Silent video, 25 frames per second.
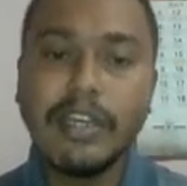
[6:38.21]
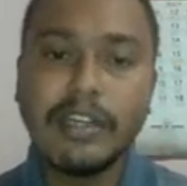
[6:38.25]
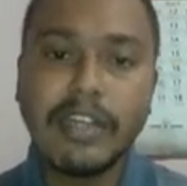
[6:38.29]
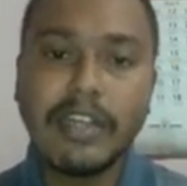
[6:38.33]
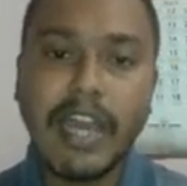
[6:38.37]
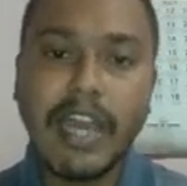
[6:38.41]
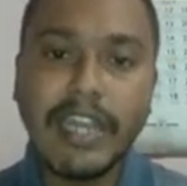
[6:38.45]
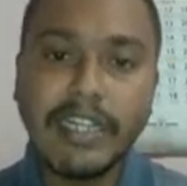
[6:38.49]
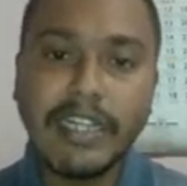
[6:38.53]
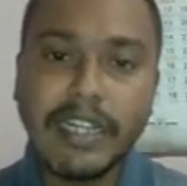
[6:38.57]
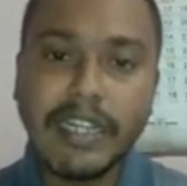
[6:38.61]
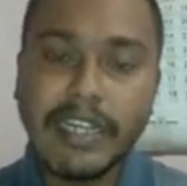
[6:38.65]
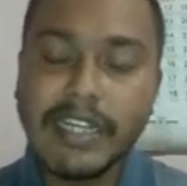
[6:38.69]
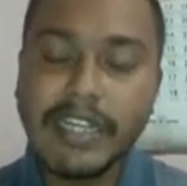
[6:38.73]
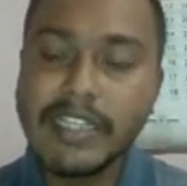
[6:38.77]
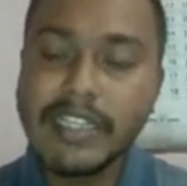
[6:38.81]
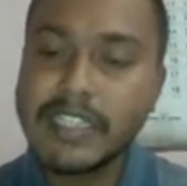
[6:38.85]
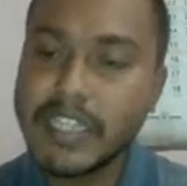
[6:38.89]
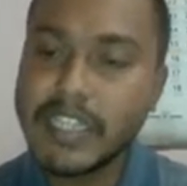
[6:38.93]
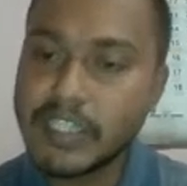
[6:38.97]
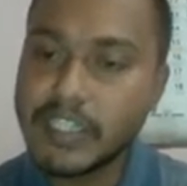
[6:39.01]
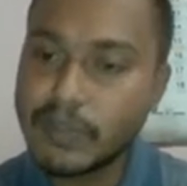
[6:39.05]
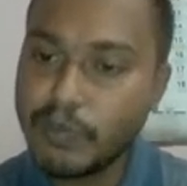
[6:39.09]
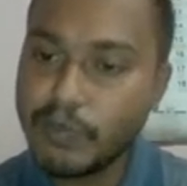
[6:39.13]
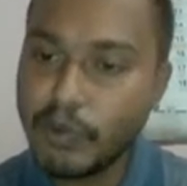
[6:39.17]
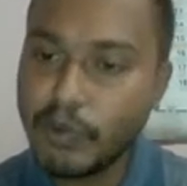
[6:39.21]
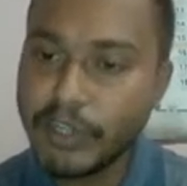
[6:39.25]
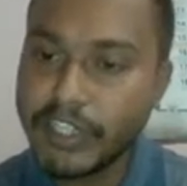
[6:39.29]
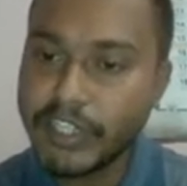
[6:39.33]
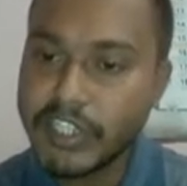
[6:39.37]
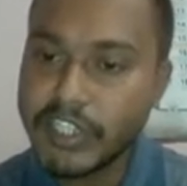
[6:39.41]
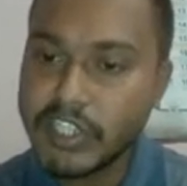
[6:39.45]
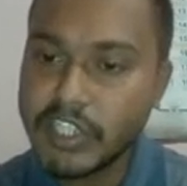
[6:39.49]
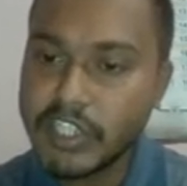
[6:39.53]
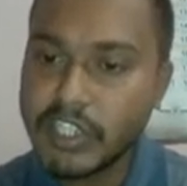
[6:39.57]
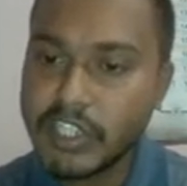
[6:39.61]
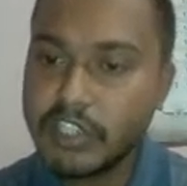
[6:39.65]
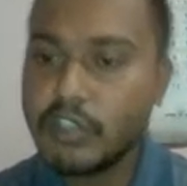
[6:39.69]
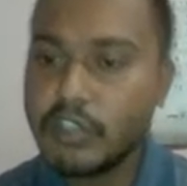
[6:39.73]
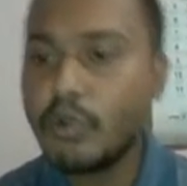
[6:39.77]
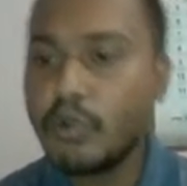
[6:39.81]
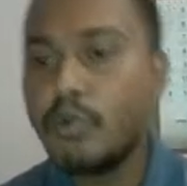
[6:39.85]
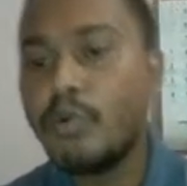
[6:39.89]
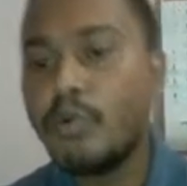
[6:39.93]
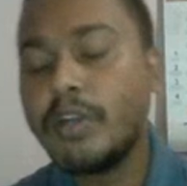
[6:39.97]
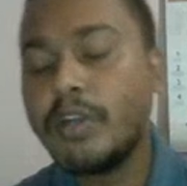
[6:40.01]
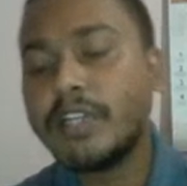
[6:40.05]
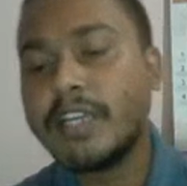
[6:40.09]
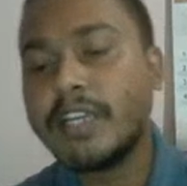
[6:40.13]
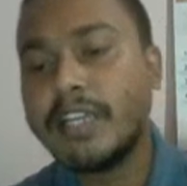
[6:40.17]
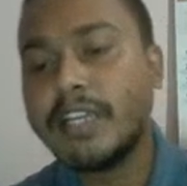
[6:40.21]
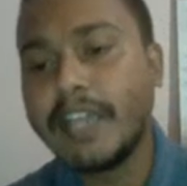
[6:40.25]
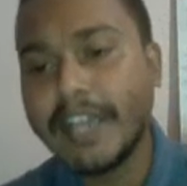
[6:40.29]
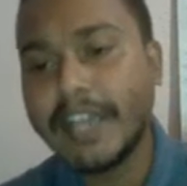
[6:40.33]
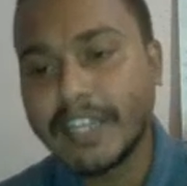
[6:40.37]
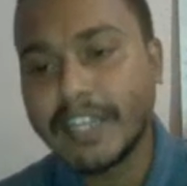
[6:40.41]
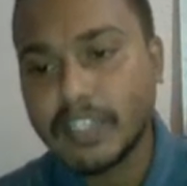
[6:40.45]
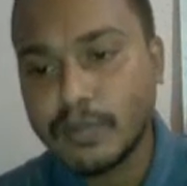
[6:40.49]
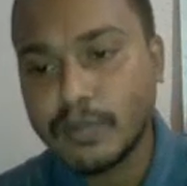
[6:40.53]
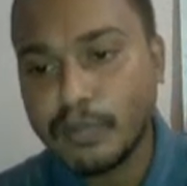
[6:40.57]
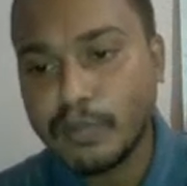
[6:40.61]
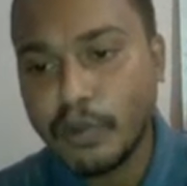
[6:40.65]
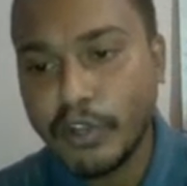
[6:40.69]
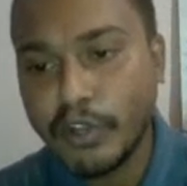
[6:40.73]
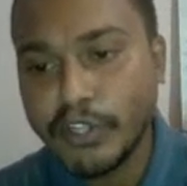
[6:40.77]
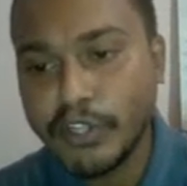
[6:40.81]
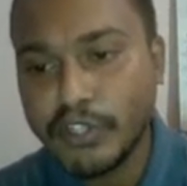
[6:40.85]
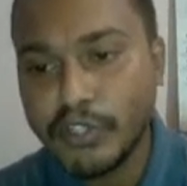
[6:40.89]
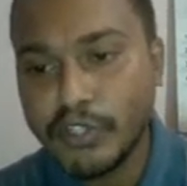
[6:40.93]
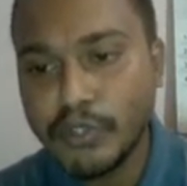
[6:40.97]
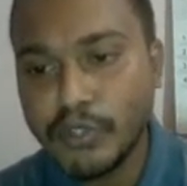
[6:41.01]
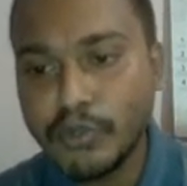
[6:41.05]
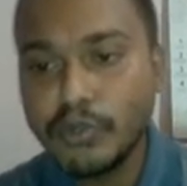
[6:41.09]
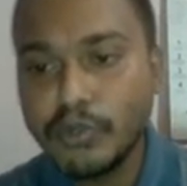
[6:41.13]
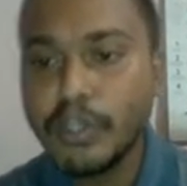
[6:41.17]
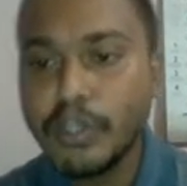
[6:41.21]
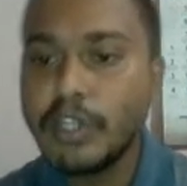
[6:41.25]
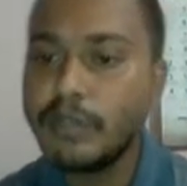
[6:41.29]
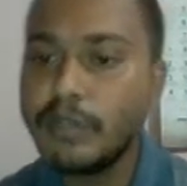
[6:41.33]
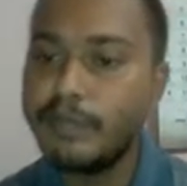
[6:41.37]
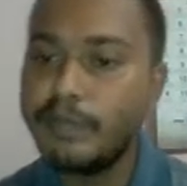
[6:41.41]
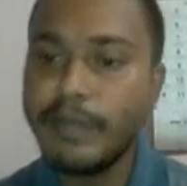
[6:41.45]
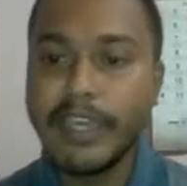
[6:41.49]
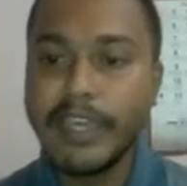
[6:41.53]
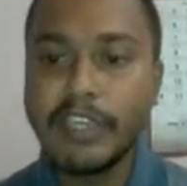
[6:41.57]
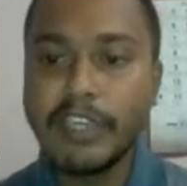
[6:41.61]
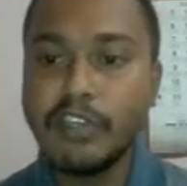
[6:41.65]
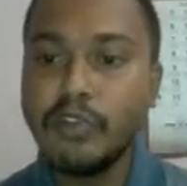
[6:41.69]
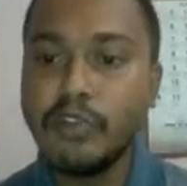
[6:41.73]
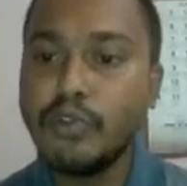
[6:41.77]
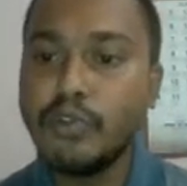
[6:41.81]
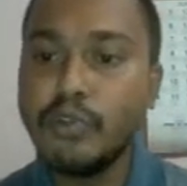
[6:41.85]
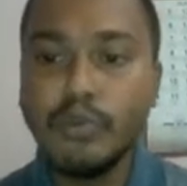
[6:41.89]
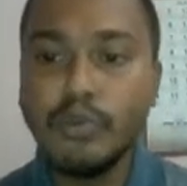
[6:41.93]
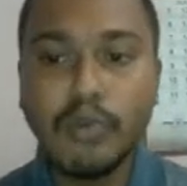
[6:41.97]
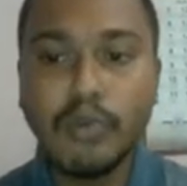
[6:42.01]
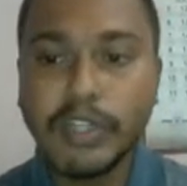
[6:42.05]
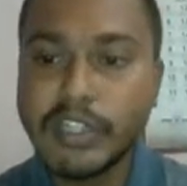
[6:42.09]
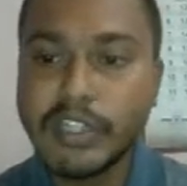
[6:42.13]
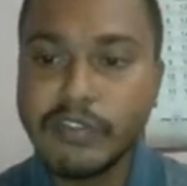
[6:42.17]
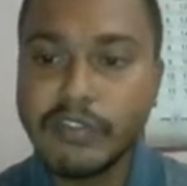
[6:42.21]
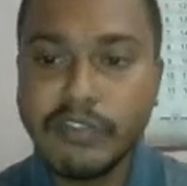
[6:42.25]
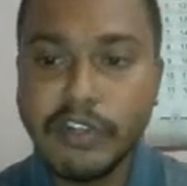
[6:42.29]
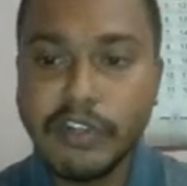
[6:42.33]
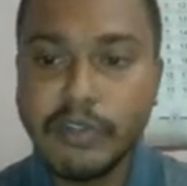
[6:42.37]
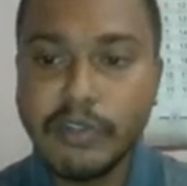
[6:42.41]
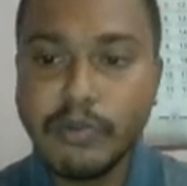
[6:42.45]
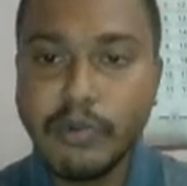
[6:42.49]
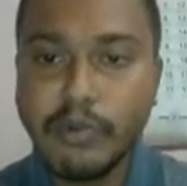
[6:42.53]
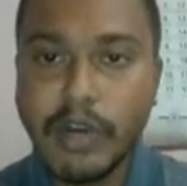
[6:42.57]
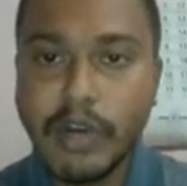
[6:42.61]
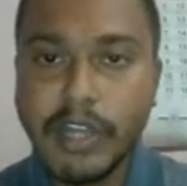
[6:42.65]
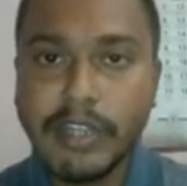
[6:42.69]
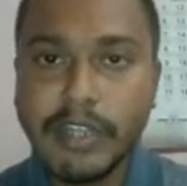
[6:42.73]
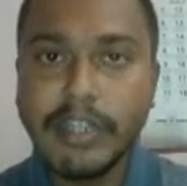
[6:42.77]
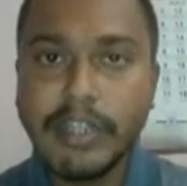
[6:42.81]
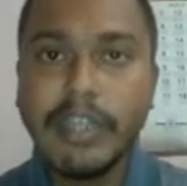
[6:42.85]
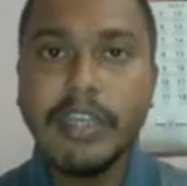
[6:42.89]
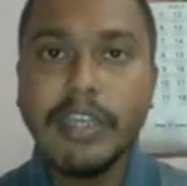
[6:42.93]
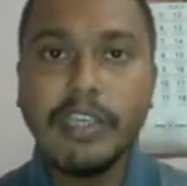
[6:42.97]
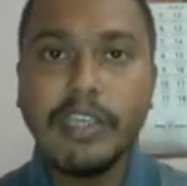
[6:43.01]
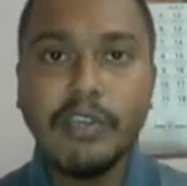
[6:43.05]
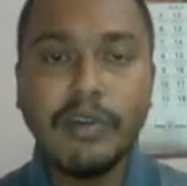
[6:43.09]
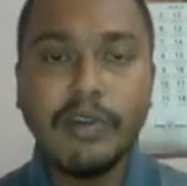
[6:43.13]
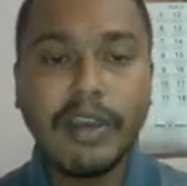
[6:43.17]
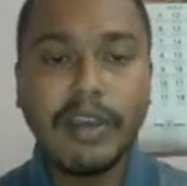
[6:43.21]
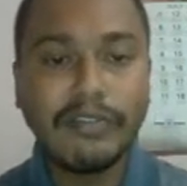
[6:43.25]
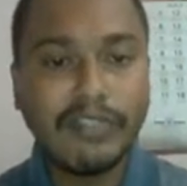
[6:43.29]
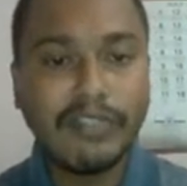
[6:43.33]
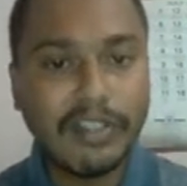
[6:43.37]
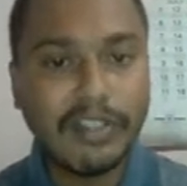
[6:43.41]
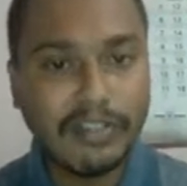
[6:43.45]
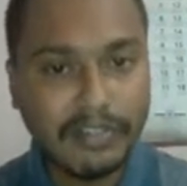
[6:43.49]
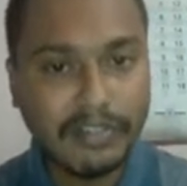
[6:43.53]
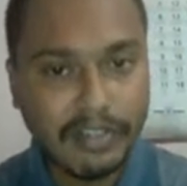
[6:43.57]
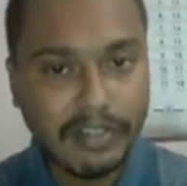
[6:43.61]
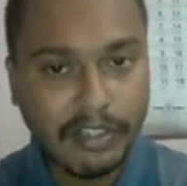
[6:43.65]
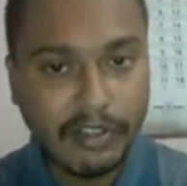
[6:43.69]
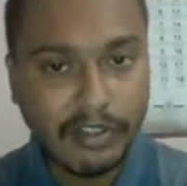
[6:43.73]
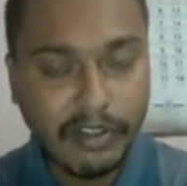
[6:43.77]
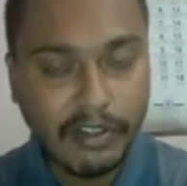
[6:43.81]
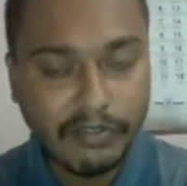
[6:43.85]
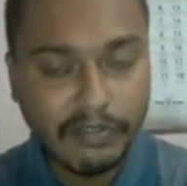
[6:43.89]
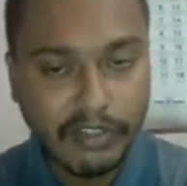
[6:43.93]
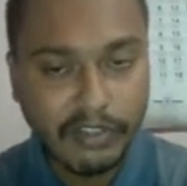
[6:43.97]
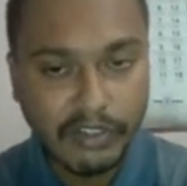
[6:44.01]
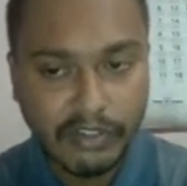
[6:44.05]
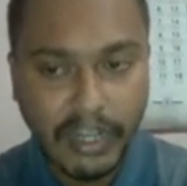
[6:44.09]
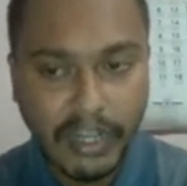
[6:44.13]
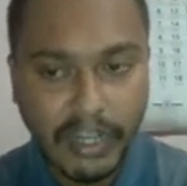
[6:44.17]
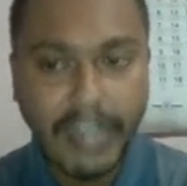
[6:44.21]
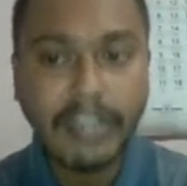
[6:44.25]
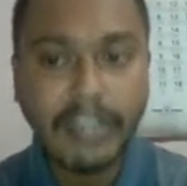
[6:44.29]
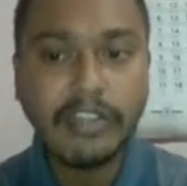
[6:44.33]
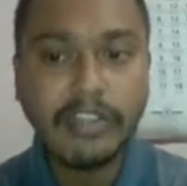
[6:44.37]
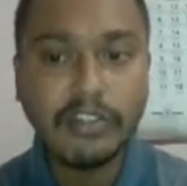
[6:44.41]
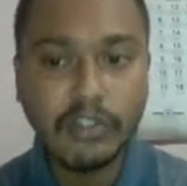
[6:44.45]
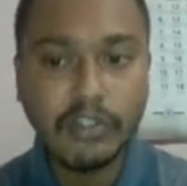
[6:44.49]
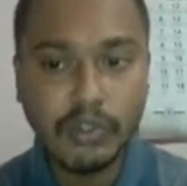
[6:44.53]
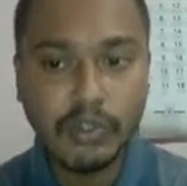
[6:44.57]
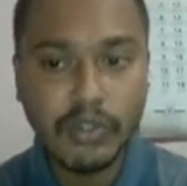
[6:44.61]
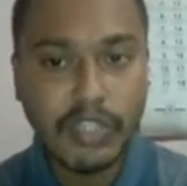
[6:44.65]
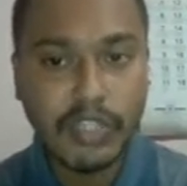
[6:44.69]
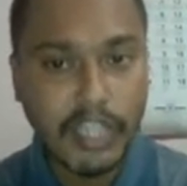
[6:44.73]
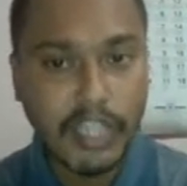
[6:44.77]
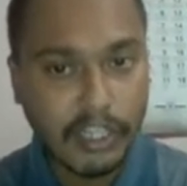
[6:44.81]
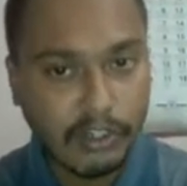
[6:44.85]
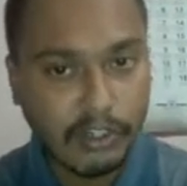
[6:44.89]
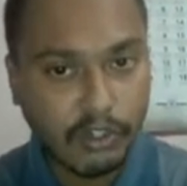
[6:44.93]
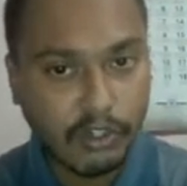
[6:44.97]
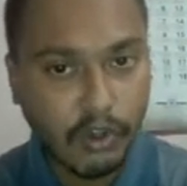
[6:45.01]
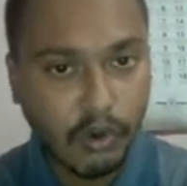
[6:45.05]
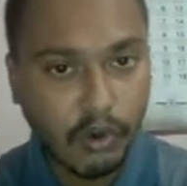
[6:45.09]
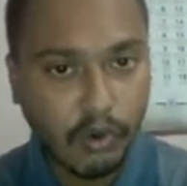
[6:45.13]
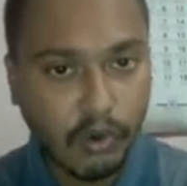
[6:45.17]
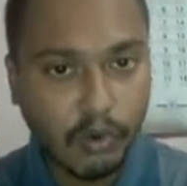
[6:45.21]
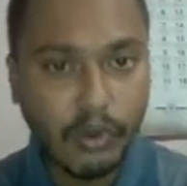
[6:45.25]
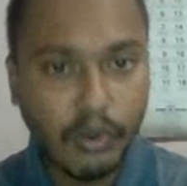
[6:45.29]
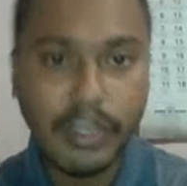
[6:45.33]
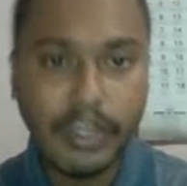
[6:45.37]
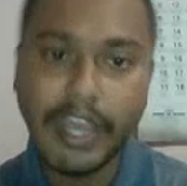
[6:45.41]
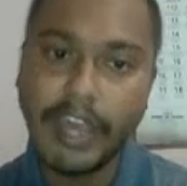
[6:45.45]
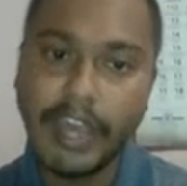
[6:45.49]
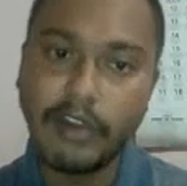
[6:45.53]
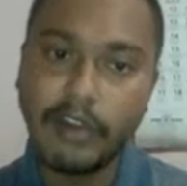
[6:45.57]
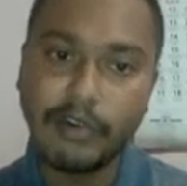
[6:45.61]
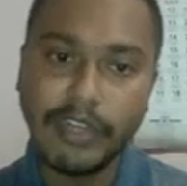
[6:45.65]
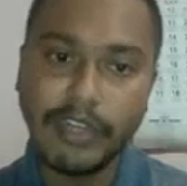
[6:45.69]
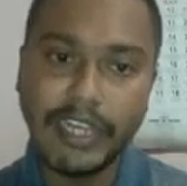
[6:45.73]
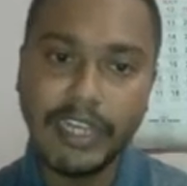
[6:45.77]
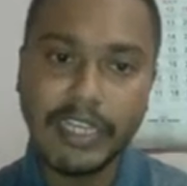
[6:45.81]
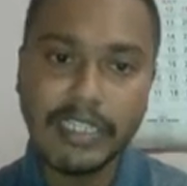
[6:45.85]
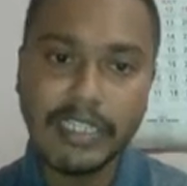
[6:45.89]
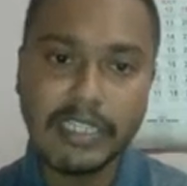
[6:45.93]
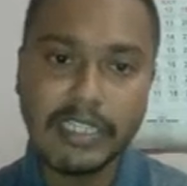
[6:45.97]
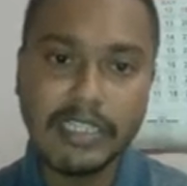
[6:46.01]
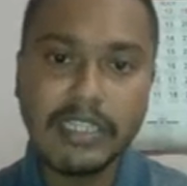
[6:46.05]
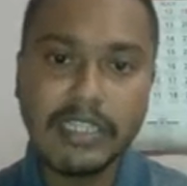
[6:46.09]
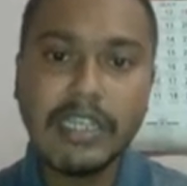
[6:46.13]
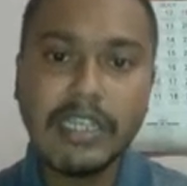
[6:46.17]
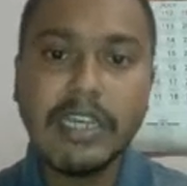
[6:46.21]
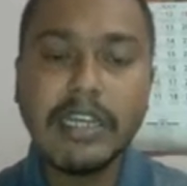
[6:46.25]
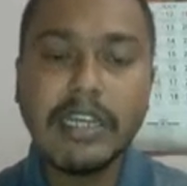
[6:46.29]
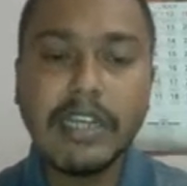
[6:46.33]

Right against exploitation. No one can exploit you, make you do whatever you want. You have the right to say no or yes.